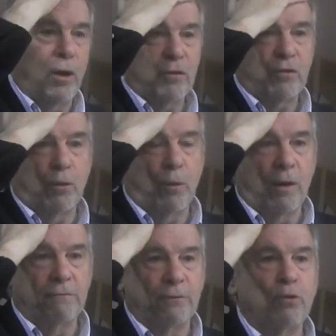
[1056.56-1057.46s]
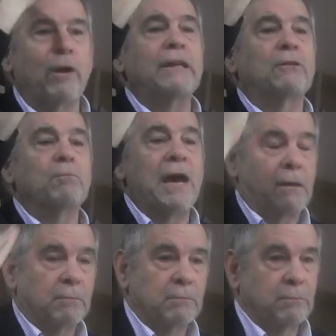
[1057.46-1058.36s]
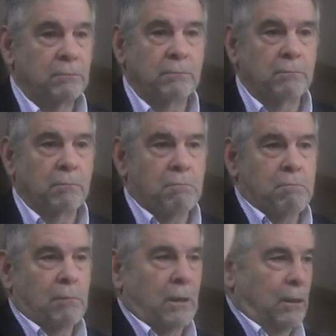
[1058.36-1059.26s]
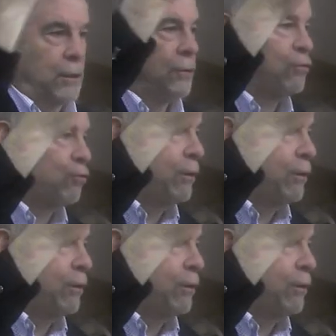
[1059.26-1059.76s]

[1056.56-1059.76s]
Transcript: also of great men. Yitz